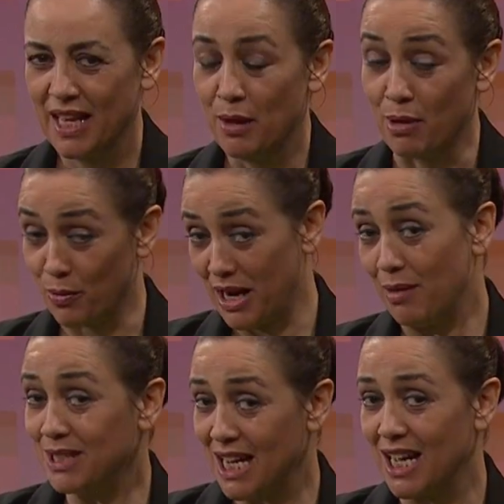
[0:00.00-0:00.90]
But when
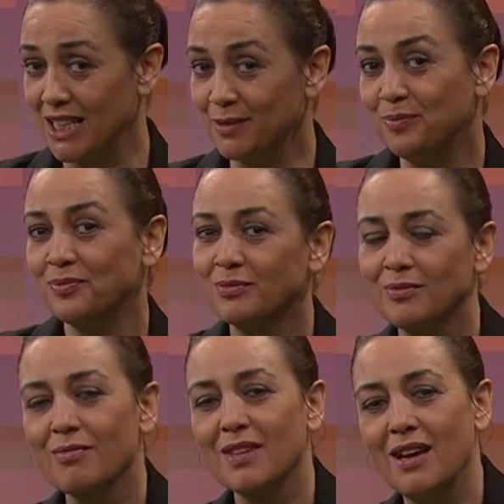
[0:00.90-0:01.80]
I'm done,
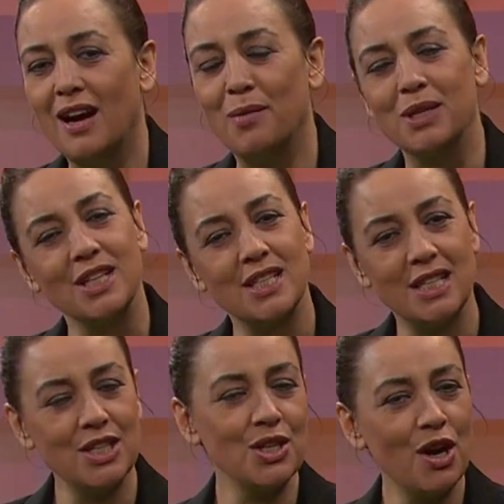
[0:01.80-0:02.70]
I'm going to
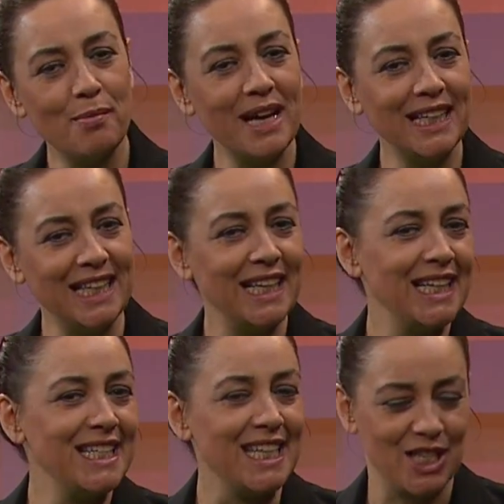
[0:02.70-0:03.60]
sit you on my
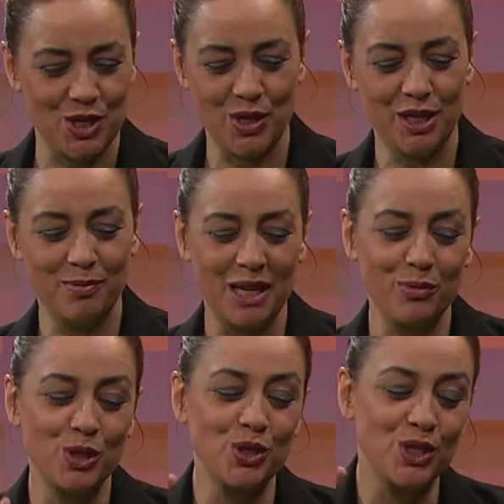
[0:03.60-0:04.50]
knees and you're going to be able
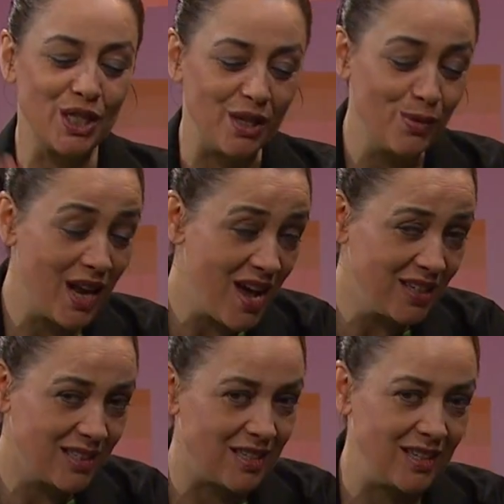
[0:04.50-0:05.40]
to see what I
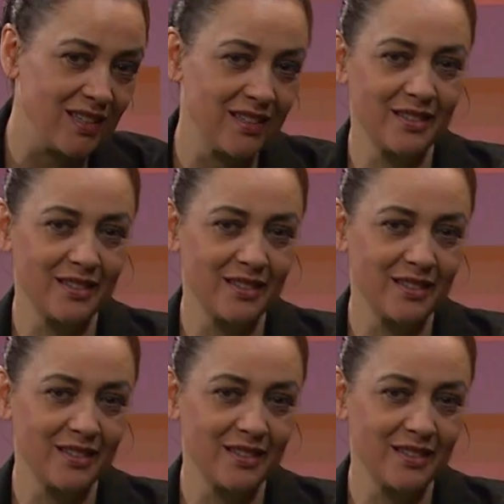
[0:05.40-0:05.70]
see."